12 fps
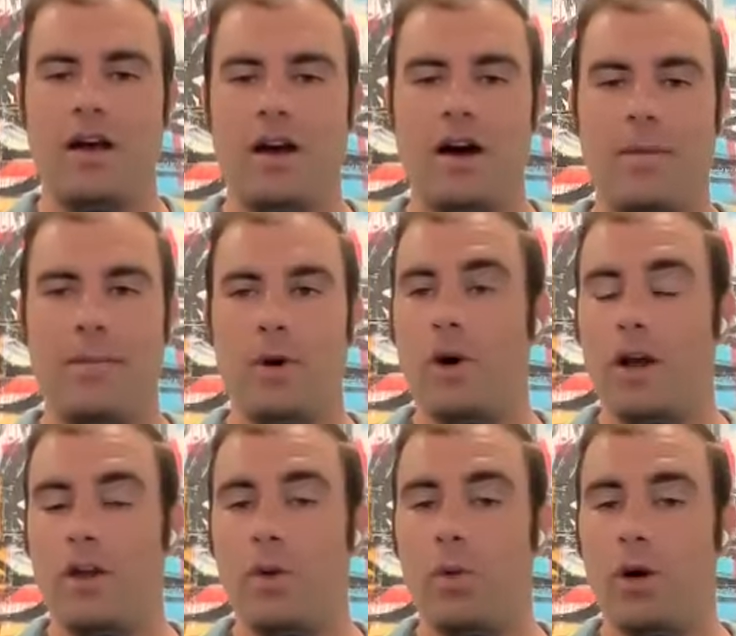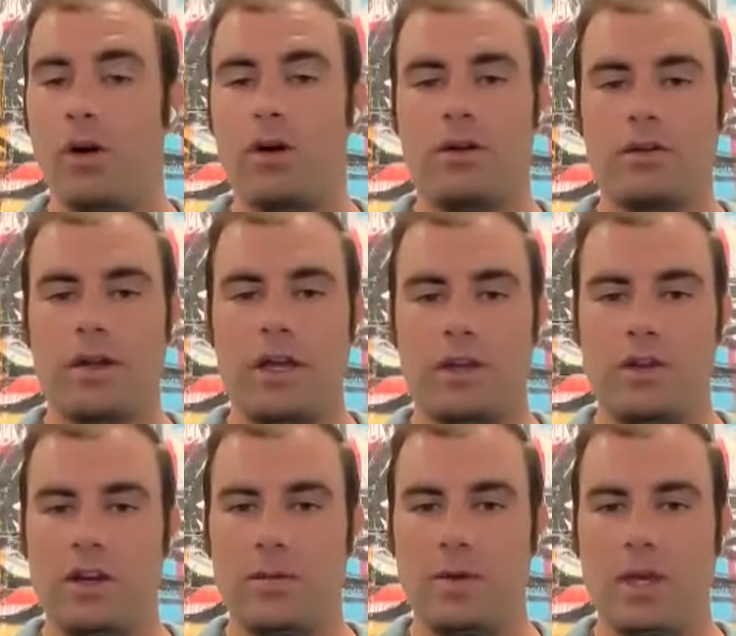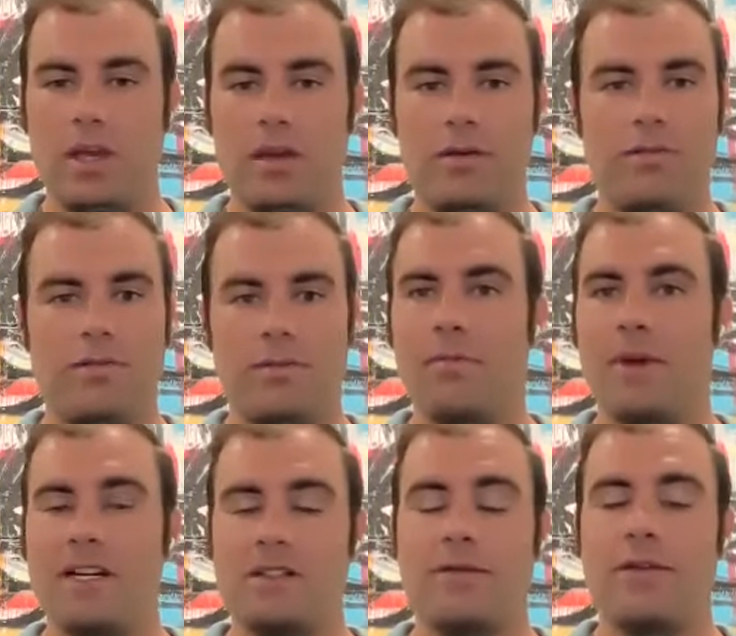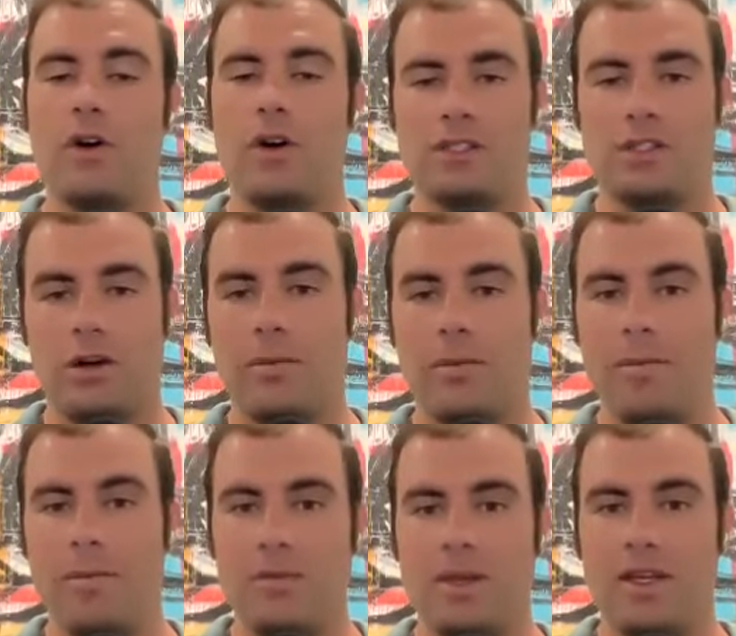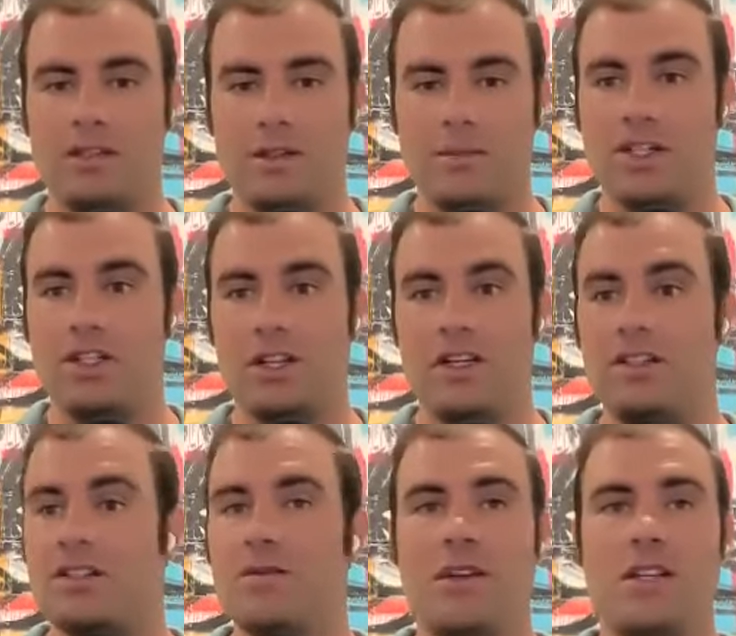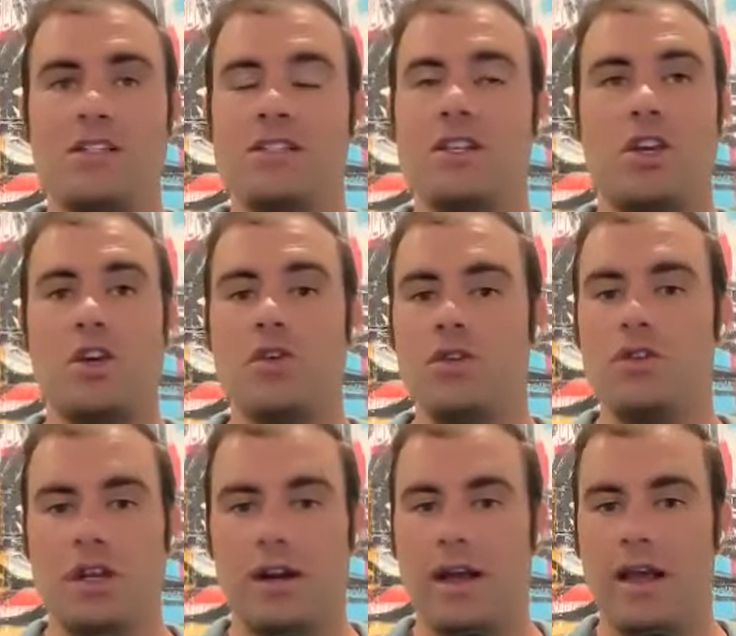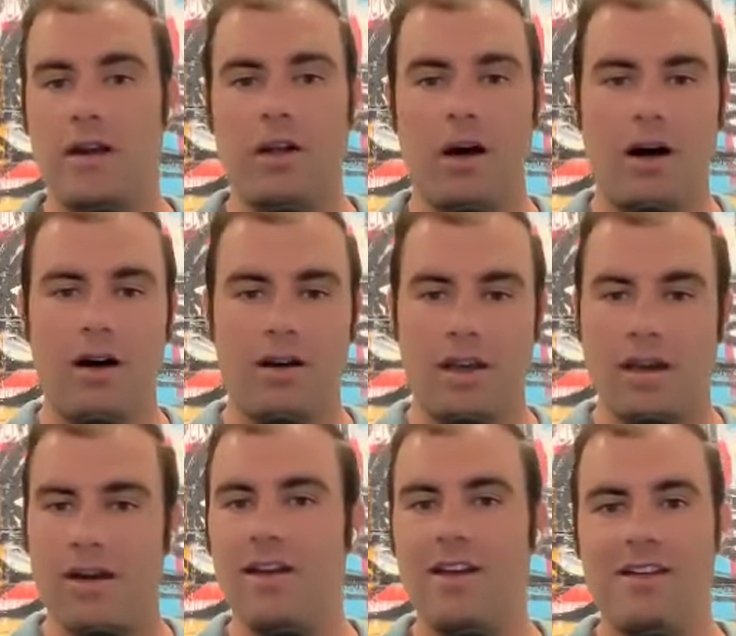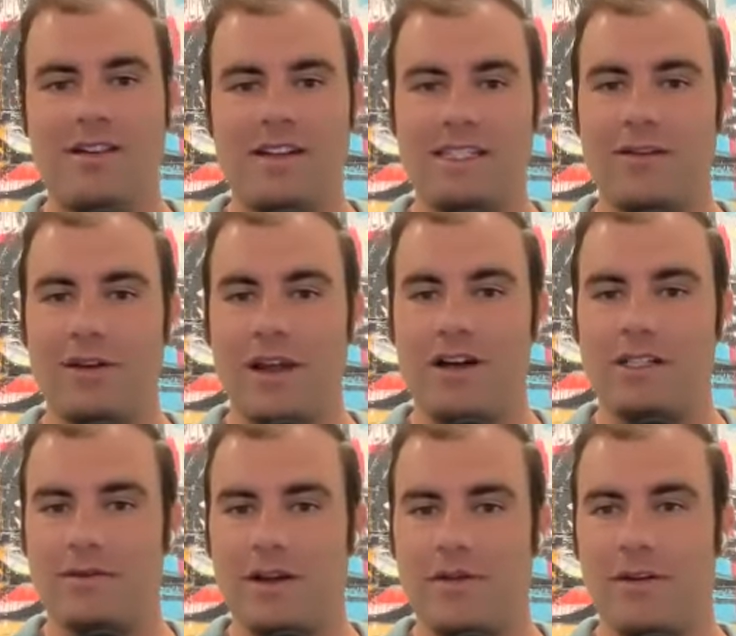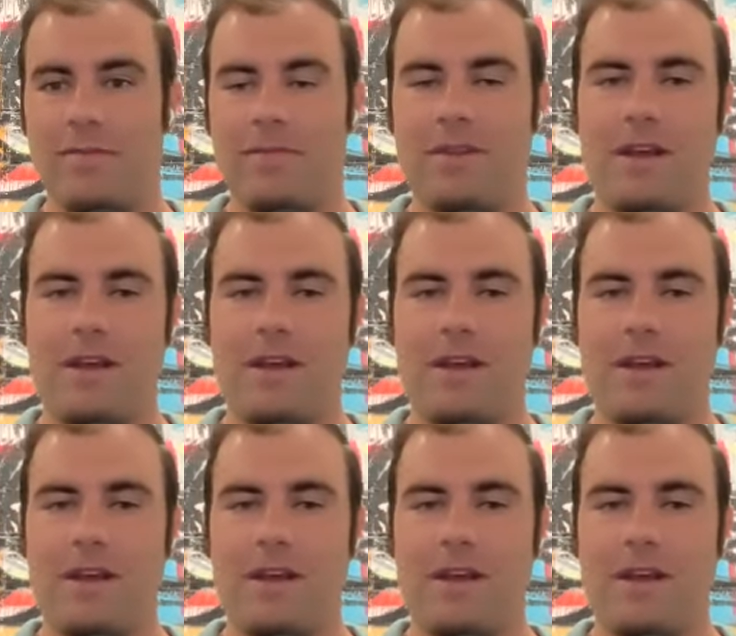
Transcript: But while you're at work, like, you need to be basically focused on our mission, because the mission is huge and long and takes every ounce of effort.